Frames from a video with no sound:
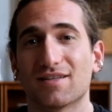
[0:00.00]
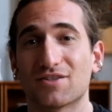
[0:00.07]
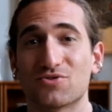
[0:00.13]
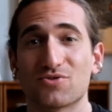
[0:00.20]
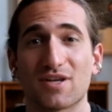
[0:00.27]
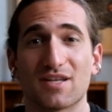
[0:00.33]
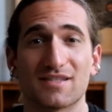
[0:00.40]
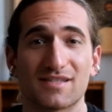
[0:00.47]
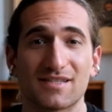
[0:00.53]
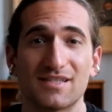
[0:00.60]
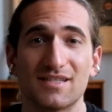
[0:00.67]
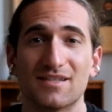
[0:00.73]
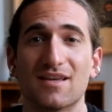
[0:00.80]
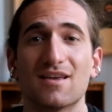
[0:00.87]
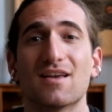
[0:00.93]
can
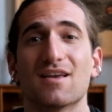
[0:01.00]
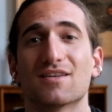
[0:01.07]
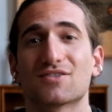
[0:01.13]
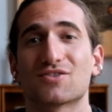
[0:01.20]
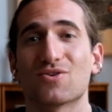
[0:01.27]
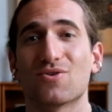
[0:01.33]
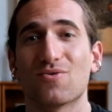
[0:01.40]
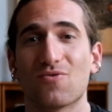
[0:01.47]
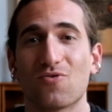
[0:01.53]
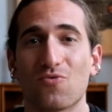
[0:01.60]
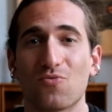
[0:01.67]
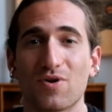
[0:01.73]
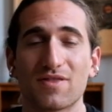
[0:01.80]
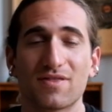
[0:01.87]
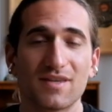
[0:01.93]
see. So
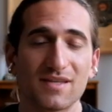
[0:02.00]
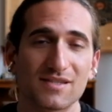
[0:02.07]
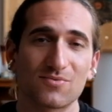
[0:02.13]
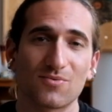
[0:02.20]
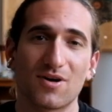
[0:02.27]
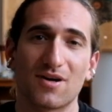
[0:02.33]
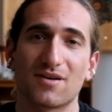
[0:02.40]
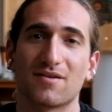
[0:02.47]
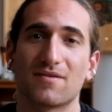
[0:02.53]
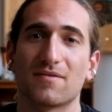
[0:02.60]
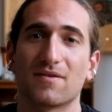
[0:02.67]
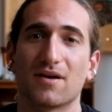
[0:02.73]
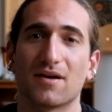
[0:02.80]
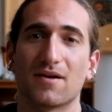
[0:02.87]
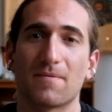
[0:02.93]
with this one,
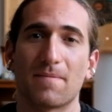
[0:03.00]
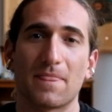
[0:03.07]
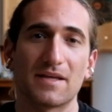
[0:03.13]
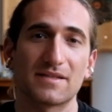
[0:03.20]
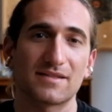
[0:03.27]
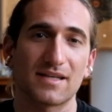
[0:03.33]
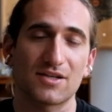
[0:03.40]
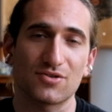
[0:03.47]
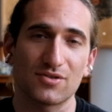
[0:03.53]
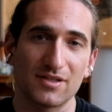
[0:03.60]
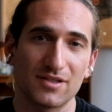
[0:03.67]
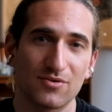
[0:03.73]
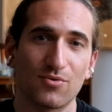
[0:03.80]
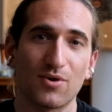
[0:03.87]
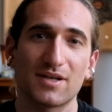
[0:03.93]
it's
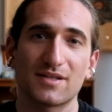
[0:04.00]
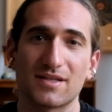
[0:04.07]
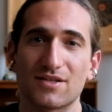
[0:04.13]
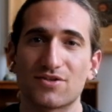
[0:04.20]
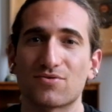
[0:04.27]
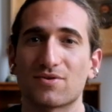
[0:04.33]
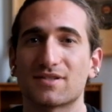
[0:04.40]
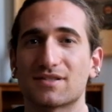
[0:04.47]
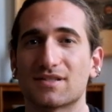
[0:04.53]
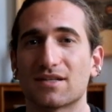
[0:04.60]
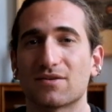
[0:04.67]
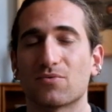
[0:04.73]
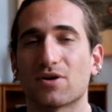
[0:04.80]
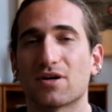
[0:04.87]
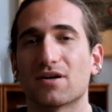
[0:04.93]
actually quite
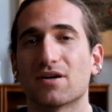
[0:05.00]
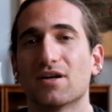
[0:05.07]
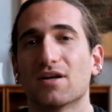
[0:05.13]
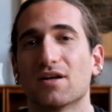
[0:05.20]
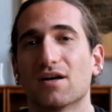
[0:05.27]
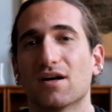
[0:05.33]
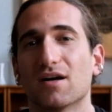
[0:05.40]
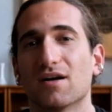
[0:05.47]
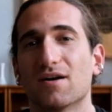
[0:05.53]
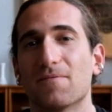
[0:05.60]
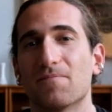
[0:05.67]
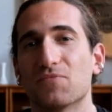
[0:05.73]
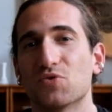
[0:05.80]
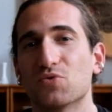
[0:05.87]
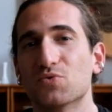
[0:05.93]
interesting where
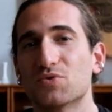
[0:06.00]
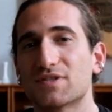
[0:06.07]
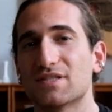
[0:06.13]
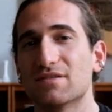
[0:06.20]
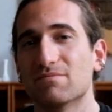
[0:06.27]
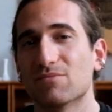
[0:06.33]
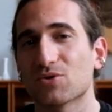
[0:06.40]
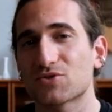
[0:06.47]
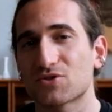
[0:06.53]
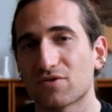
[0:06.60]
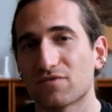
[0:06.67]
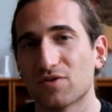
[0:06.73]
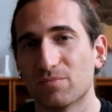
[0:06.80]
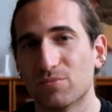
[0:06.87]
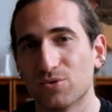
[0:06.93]
you see most
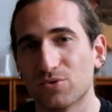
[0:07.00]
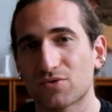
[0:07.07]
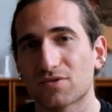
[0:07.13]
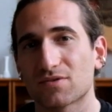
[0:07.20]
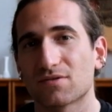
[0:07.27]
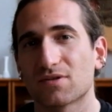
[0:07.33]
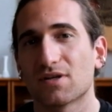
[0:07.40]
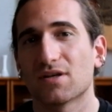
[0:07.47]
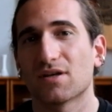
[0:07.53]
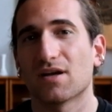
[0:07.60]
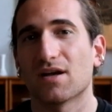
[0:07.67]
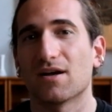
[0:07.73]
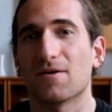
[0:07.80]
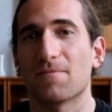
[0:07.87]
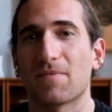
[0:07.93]
of the boot
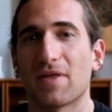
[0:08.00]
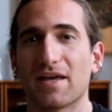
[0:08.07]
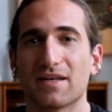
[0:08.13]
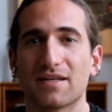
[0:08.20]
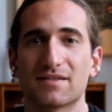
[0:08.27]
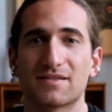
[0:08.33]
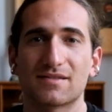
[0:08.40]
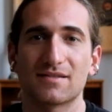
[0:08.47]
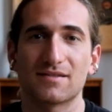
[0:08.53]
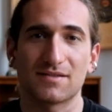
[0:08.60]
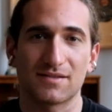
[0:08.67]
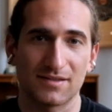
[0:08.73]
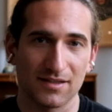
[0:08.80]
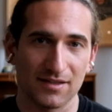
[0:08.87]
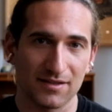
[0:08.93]
and it's
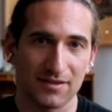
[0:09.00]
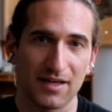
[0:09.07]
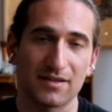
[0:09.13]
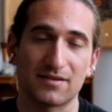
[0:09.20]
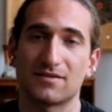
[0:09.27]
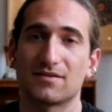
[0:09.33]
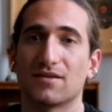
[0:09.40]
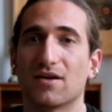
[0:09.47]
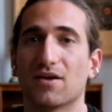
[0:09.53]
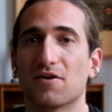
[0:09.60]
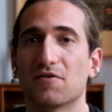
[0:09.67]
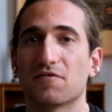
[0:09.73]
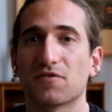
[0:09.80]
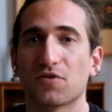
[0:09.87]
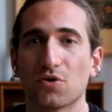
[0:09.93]
still that
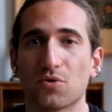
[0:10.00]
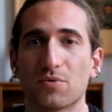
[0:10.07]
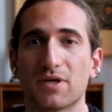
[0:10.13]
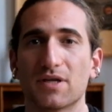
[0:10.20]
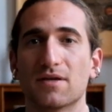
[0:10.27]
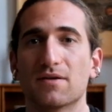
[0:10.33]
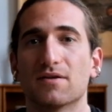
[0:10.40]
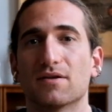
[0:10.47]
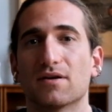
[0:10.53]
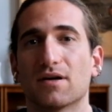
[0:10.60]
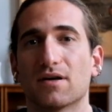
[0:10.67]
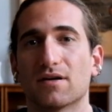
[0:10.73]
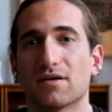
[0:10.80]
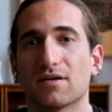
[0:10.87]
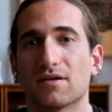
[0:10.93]
flowy
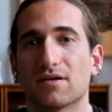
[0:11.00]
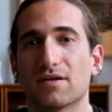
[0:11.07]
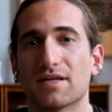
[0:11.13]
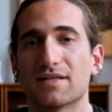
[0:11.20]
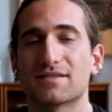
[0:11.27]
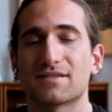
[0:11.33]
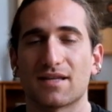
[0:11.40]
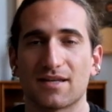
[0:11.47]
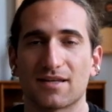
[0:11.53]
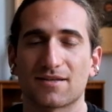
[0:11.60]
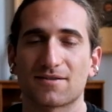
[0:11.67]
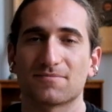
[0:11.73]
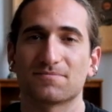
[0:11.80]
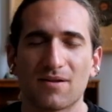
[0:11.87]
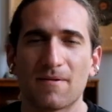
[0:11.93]
aesthetic.
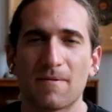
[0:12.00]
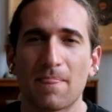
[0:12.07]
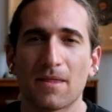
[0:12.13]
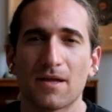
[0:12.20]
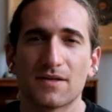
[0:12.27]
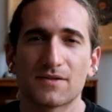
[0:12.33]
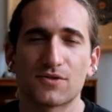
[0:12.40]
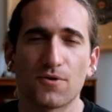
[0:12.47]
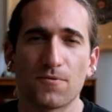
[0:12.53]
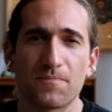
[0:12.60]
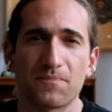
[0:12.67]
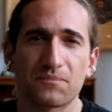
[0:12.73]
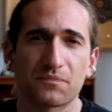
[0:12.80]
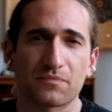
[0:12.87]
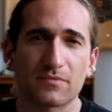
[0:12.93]
So
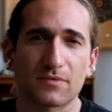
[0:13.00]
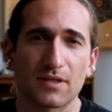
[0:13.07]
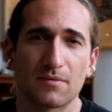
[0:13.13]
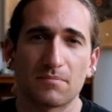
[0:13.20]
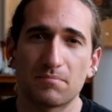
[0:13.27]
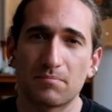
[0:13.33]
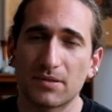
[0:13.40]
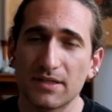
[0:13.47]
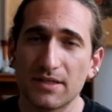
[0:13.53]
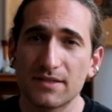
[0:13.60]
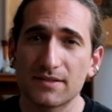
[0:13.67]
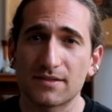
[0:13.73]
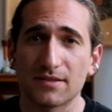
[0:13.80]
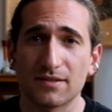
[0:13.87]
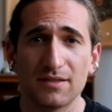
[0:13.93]

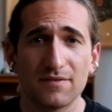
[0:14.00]
please leave